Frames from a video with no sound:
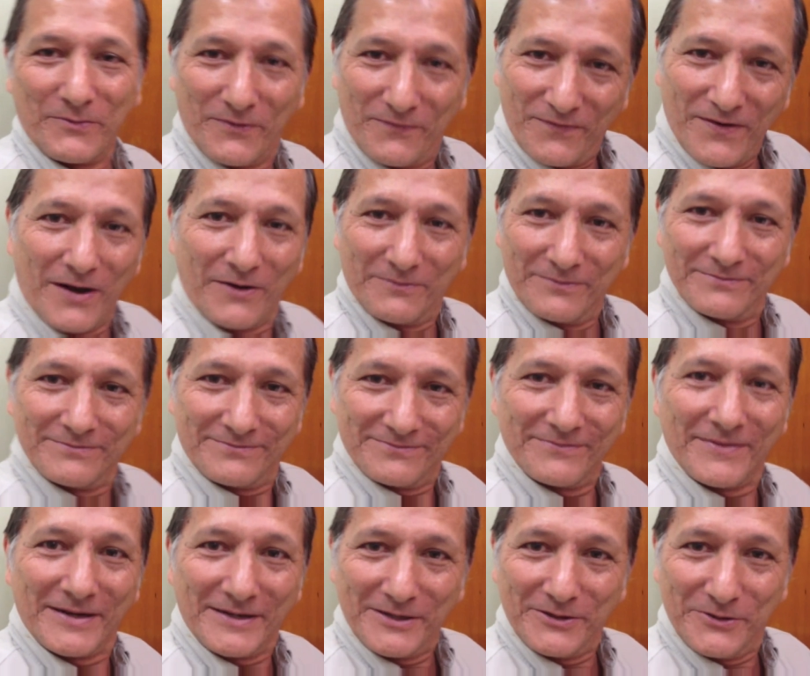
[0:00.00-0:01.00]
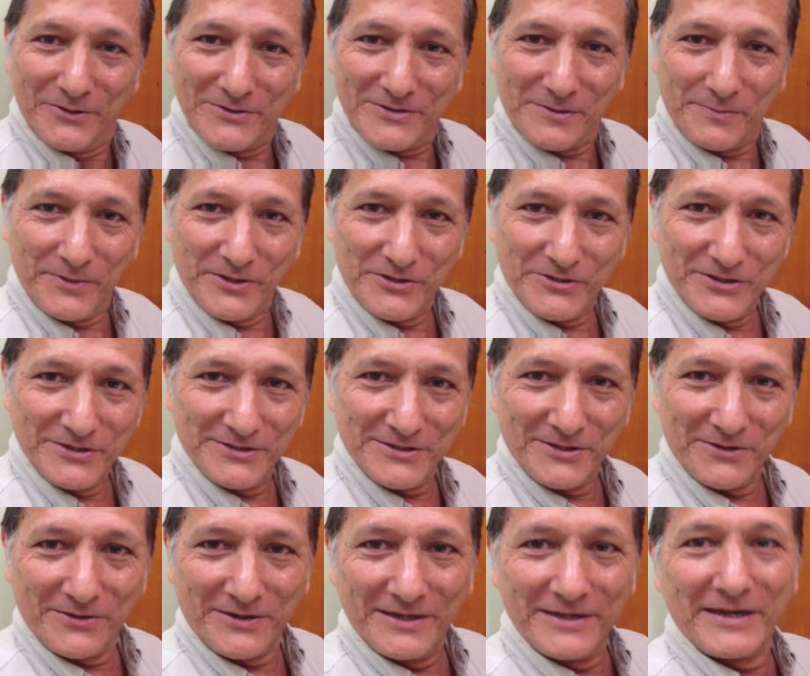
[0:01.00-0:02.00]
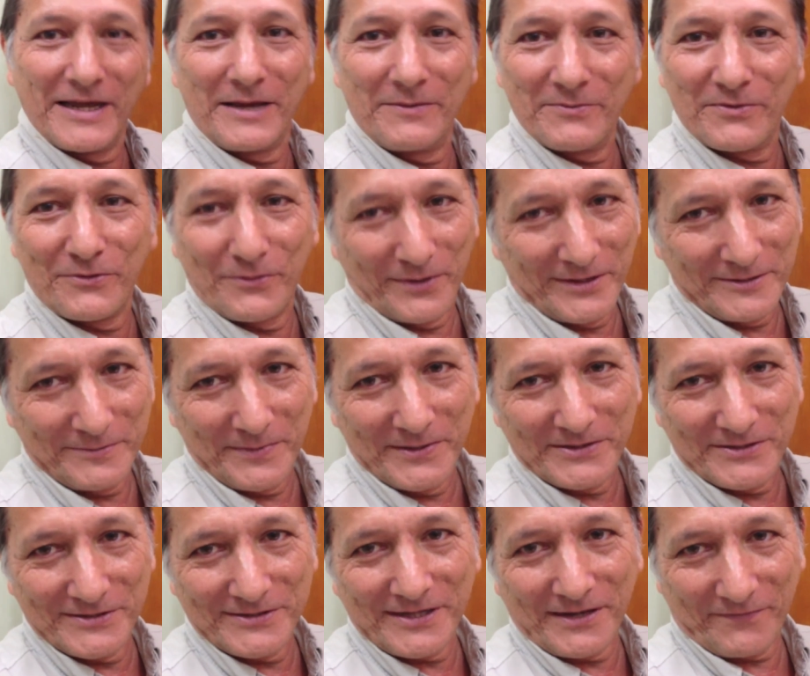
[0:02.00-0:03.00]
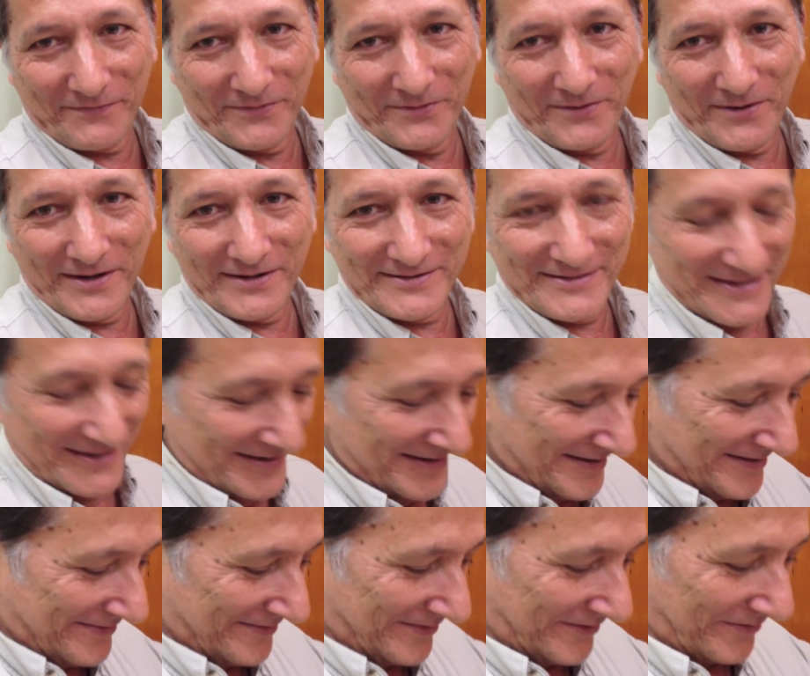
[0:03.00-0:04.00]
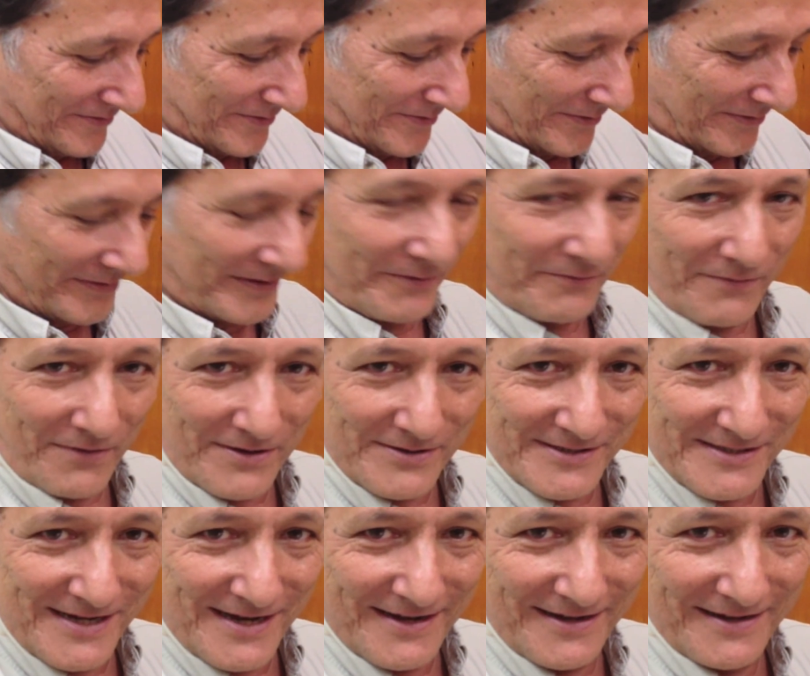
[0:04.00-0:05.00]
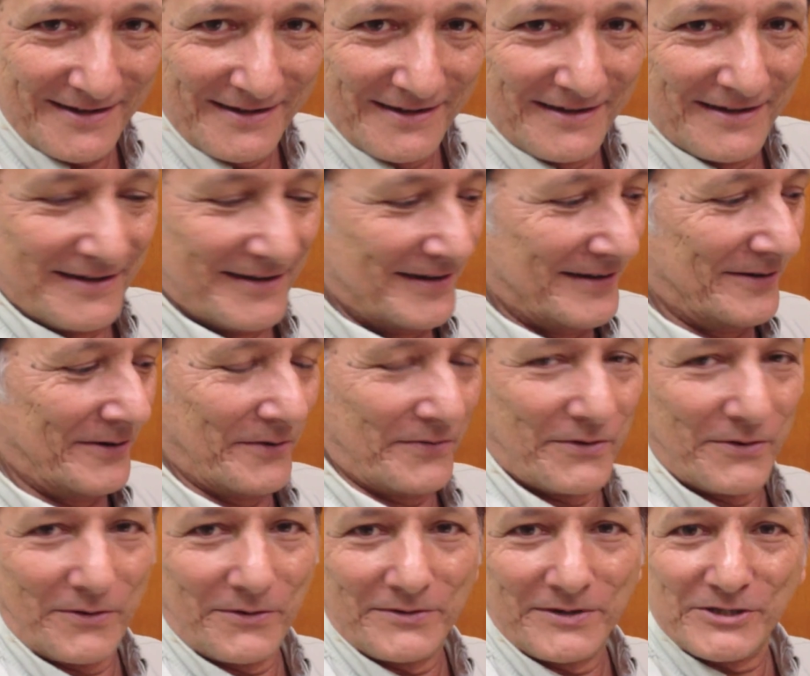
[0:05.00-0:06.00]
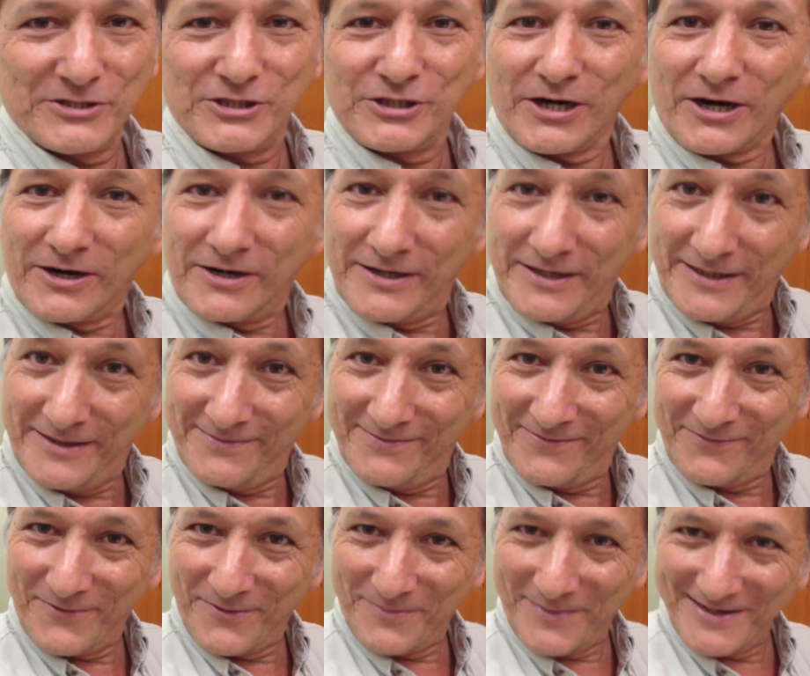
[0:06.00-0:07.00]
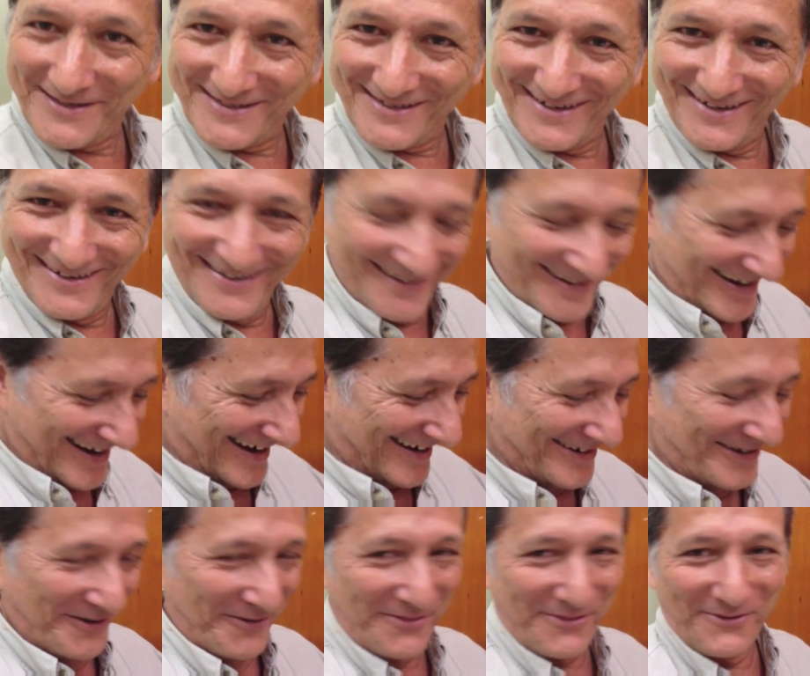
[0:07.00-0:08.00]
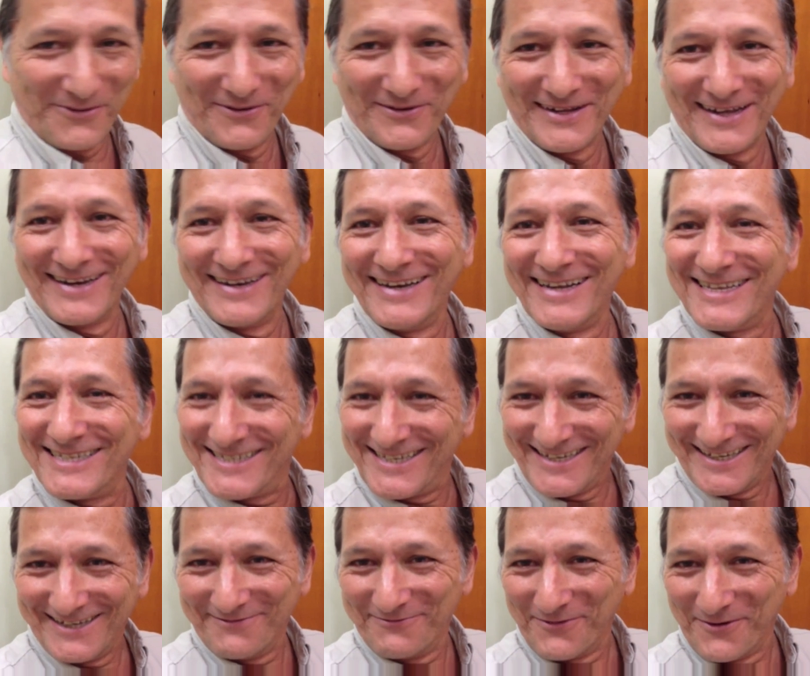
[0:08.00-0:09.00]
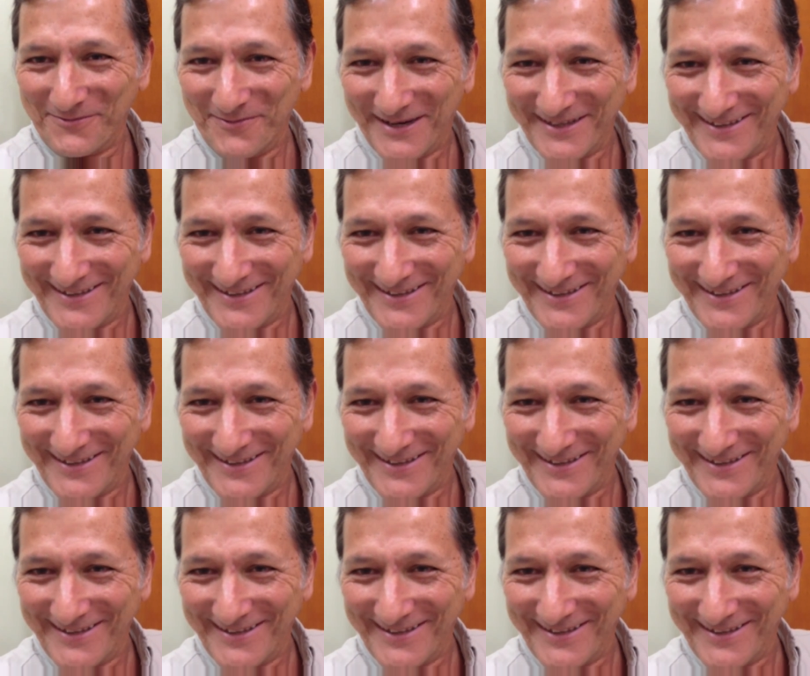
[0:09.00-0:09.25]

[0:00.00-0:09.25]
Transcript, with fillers: we found many new species. So he named three species after us: Neotheronia rossi, Neotheronia Charlie for my son, and Neotheronia Lizzie for my